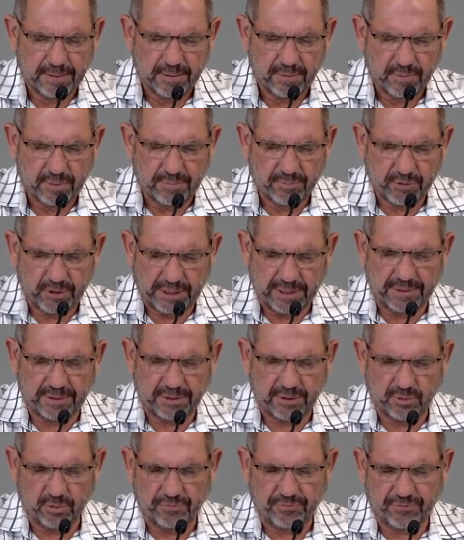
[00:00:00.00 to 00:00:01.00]
We pray that
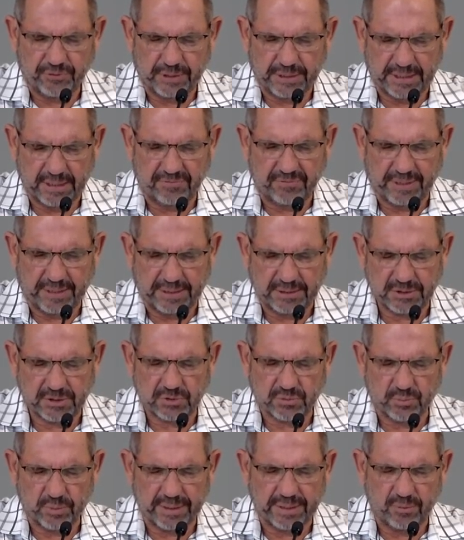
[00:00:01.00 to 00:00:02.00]
you will forgive
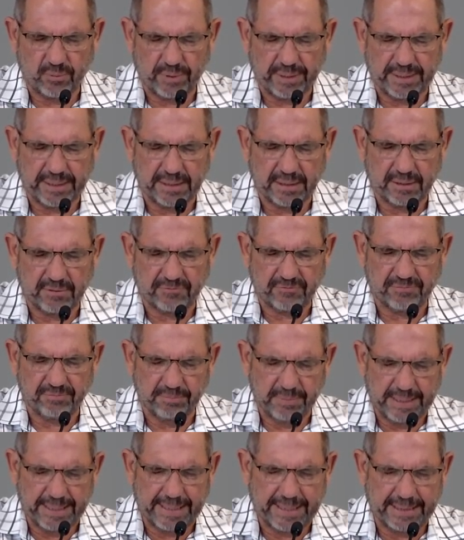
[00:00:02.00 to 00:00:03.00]
us where we have
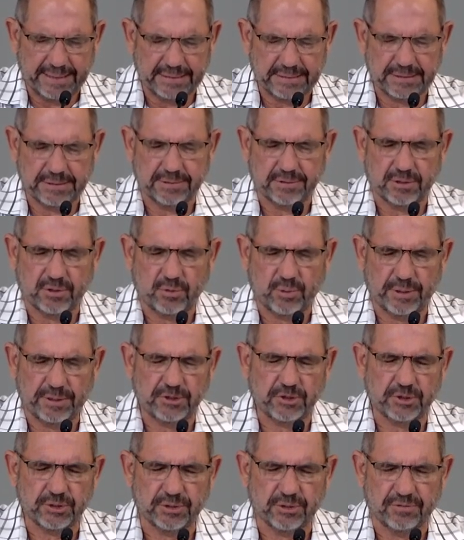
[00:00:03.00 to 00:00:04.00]
made the
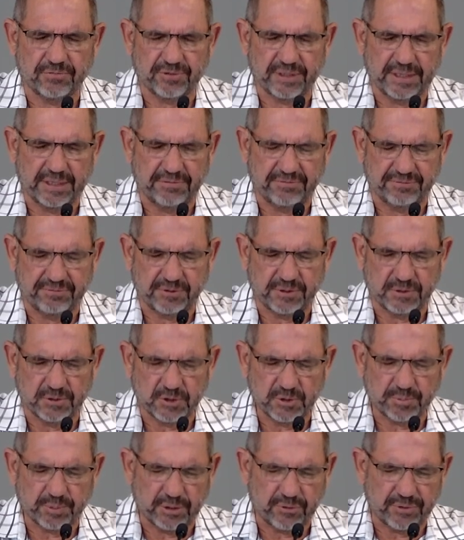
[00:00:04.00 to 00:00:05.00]
question of gifts and
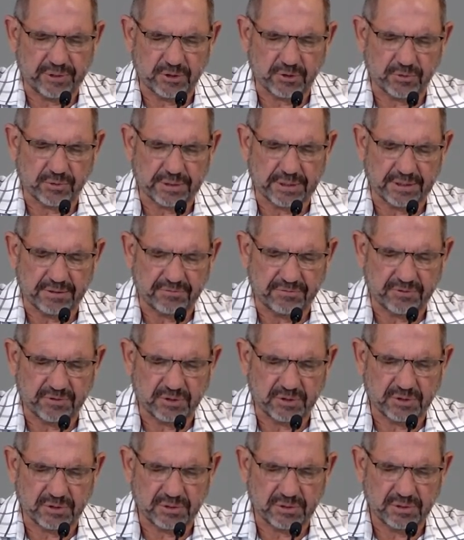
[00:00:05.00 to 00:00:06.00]
spiritual
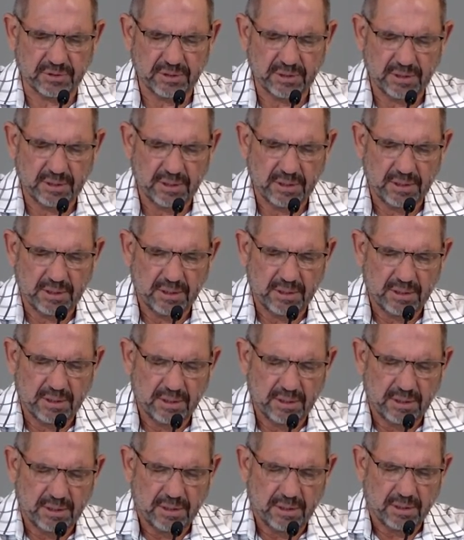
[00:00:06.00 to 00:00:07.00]
gifts
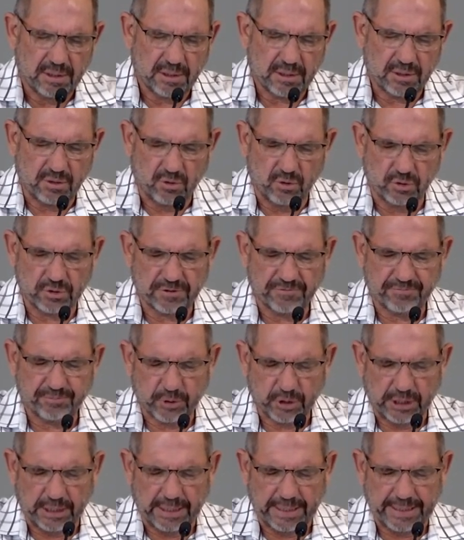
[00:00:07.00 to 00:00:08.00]
a cause of
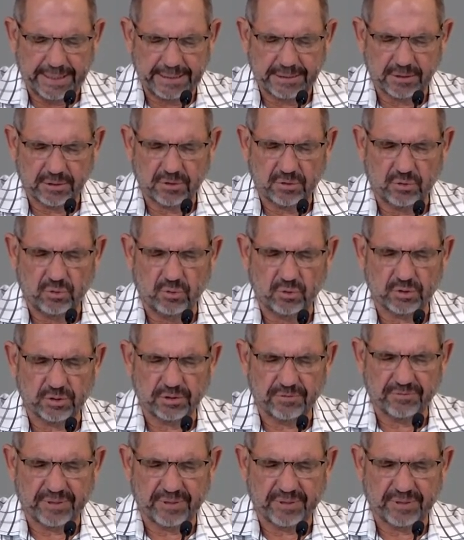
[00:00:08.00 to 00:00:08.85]
pride, a cause of